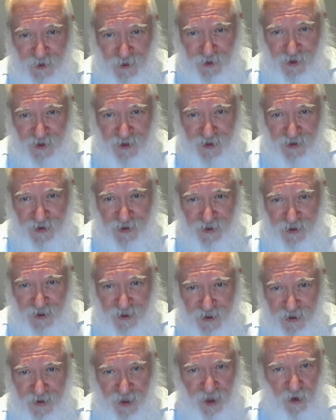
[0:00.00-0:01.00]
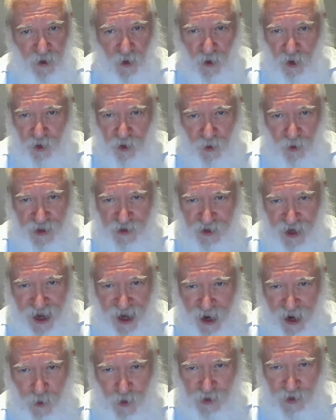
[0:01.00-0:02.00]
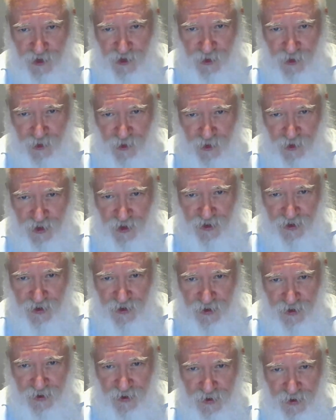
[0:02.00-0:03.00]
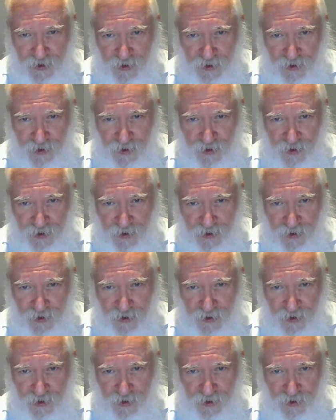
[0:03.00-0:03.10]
students, they all went to our schools.